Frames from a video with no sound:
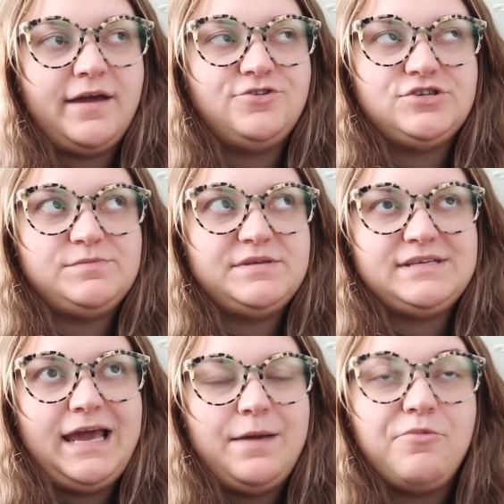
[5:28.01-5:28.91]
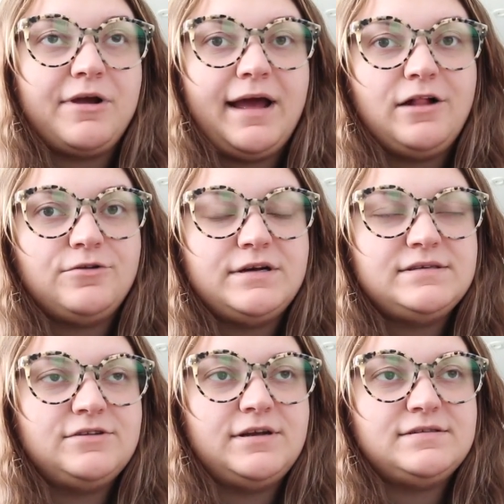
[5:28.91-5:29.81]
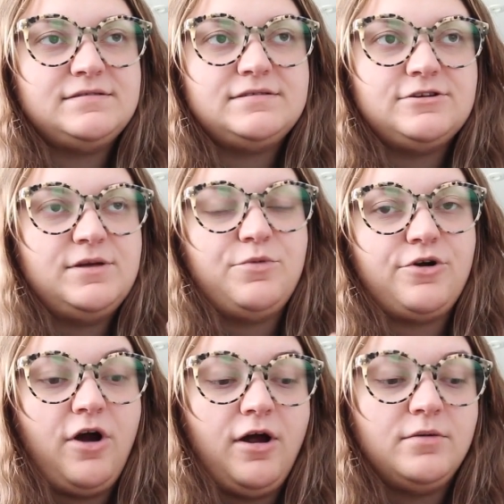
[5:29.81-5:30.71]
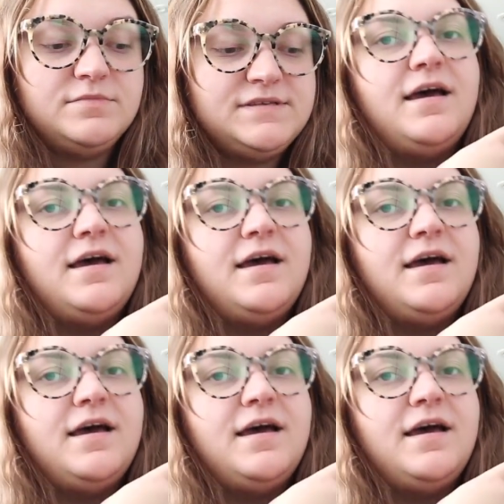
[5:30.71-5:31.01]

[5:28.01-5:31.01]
it just means I ate more calories, not necessarily more carbs.